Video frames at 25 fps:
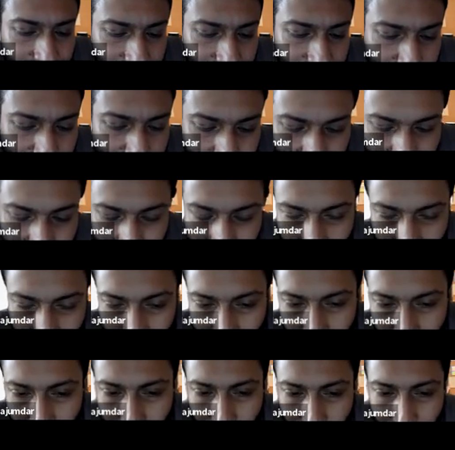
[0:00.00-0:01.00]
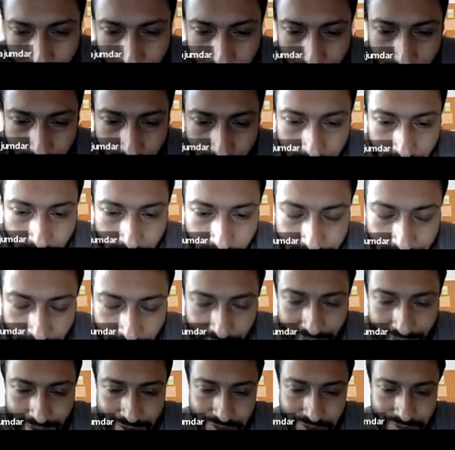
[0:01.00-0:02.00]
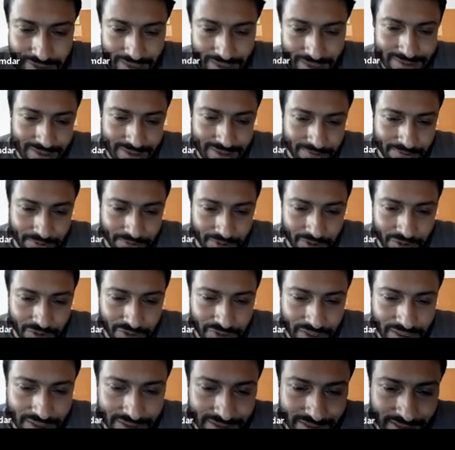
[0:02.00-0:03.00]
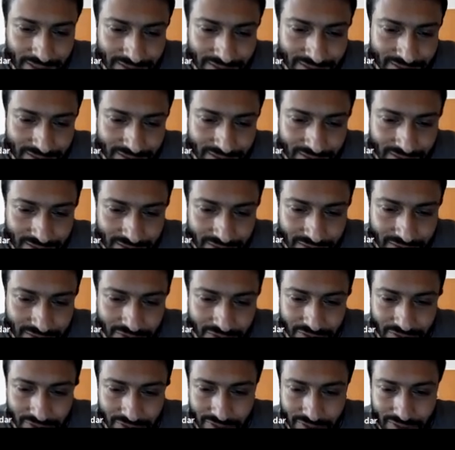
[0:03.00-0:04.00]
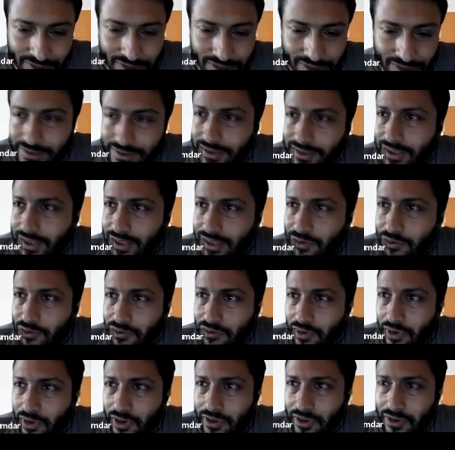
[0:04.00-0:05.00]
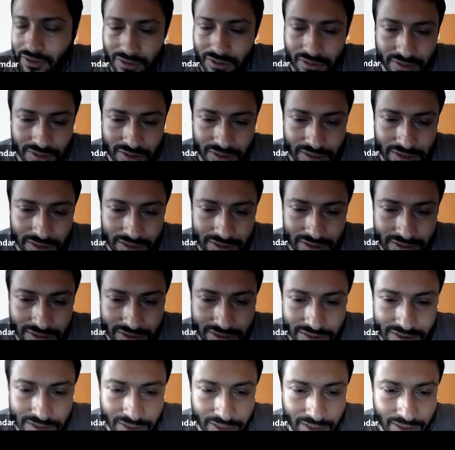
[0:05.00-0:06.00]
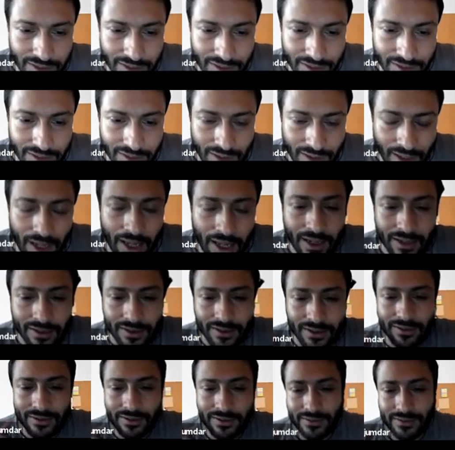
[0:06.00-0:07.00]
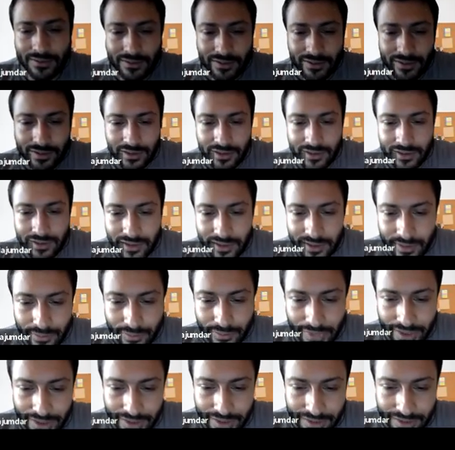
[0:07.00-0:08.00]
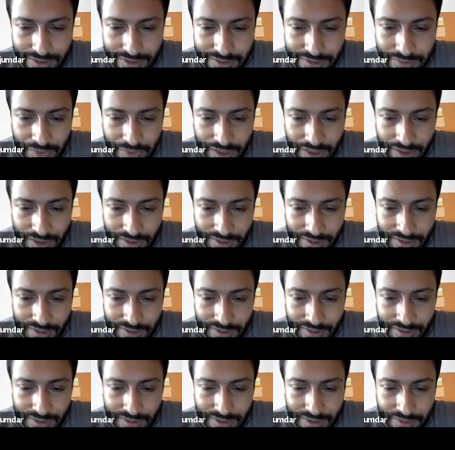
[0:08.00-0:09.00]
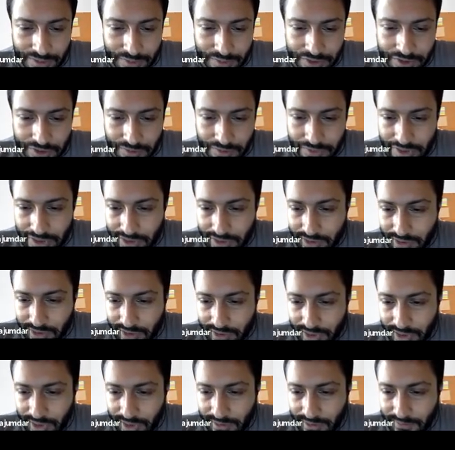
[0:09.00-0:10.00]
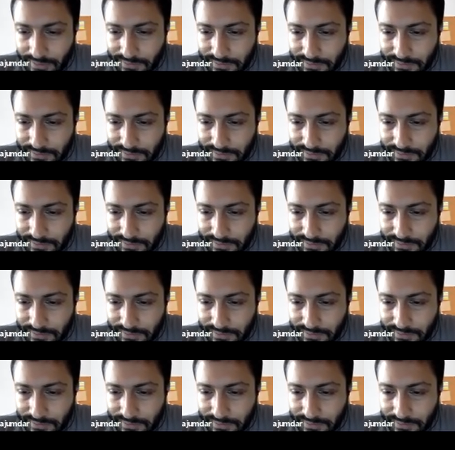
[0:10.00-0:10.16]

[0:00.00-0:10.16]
it. Okay, all right. So that's it for today's class. So we'll then see you on Thursday. Ah, reminds me. Let me stop the recording.